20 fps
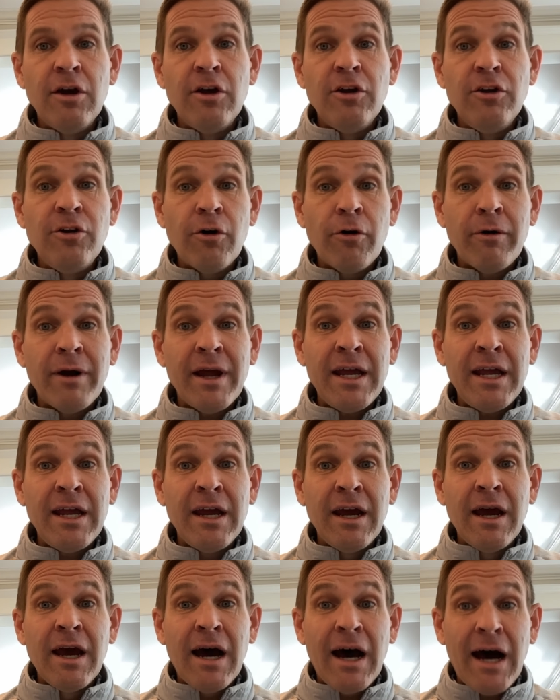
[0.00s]
you're a
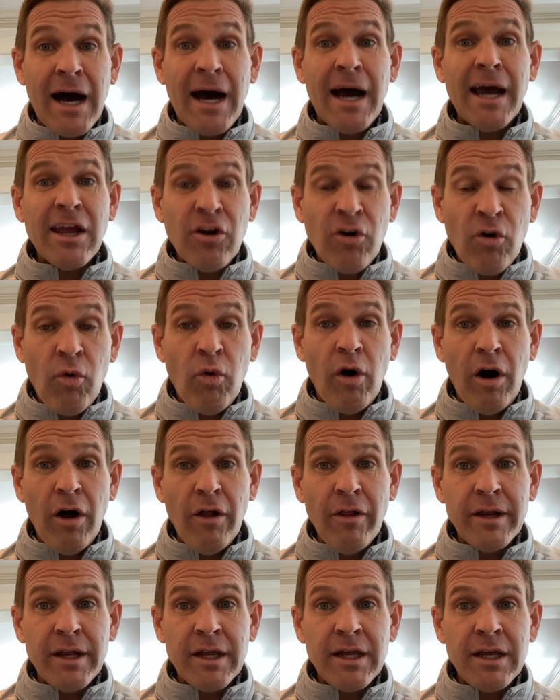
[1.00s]
high
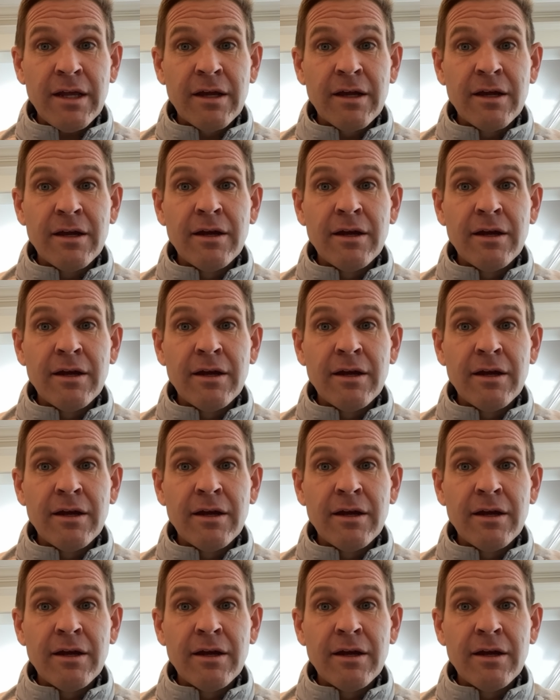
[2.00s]
quality